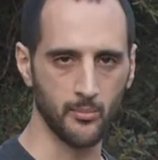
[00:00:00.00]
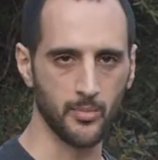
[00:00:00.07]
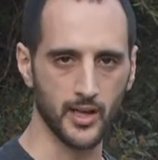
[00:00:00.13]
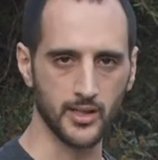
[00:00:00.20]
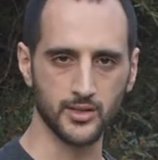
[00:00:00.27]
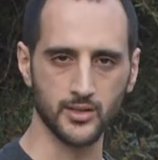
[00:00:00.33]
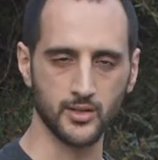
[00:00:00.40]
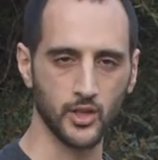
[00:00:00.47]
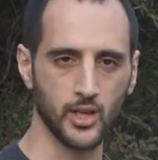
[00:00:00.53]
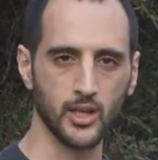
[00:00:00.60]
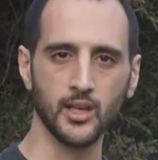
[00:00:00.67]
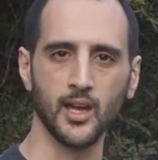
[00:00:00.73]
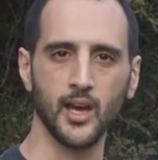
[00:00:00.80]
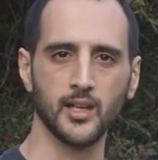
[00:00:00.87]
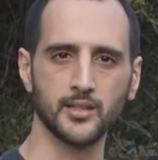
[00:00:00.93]
the best you
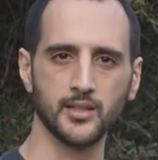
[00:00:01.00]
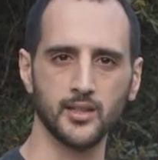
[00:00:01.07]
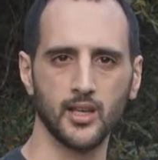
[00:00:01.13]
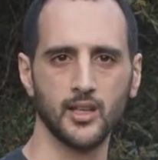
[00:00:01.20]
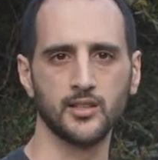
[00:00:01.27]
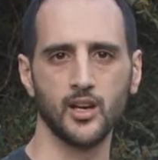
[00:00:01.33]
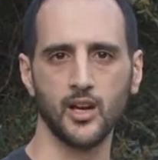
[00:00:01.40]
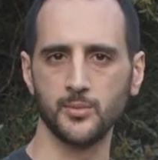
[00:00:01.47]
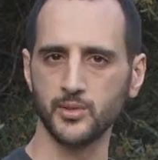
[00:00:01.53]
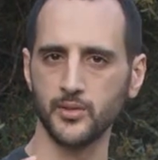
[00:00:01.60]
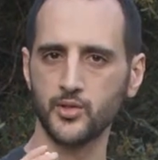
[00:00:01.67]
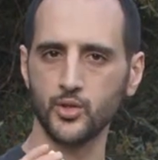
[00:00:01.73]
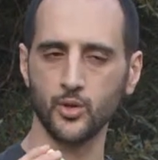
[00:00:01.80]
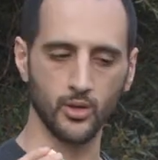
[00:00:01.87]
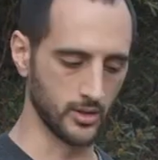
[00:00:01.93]
can get in terms
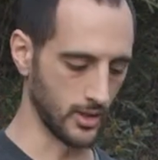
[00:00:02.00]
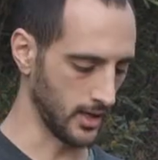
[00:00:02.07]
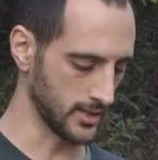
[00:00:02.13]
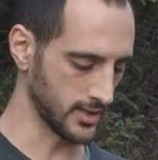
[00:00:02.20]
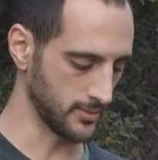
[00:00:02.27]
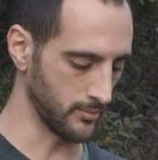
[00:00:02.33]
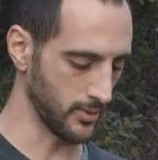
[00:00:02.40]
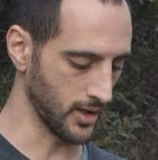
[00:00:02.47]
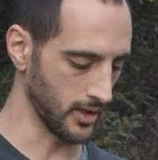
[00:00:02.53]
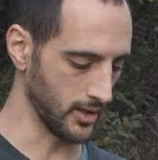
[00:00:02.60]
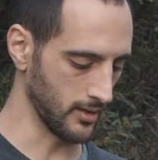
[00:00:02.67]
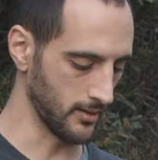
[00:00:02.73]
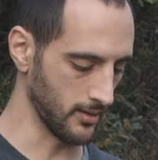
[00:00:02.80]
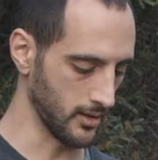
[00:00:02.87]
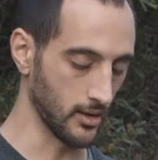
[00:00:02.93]
of short darts, but
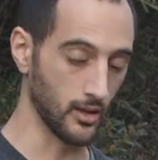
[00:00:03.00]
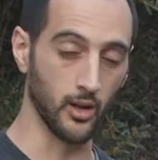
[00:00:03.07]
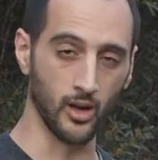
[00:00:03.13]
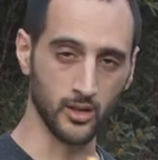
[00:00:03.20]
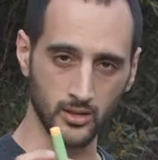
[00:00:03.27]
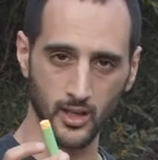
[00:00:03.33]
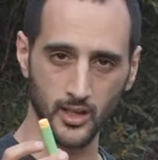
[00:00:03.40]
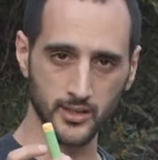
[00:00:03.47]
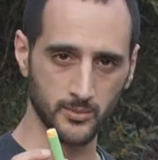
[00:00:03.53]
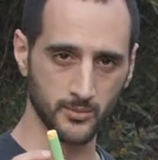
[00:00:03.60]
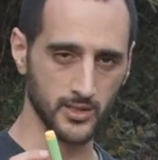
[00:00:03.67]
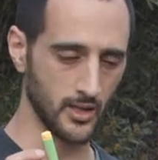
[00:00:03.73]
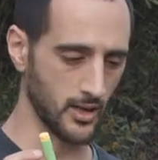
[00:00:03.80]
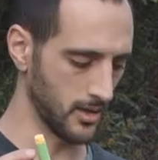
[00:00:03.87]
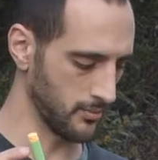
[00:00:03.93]
long darts, I'm
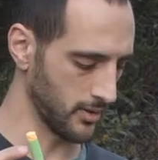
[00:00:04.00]
sorry.